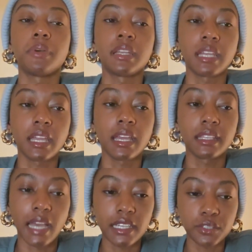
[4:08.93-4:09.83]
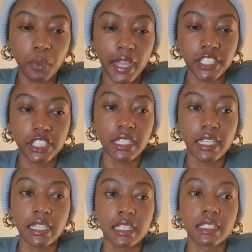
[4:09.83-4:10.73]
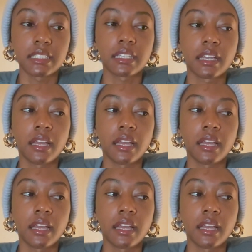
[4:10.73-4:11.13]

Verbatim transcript: And again, that's why she is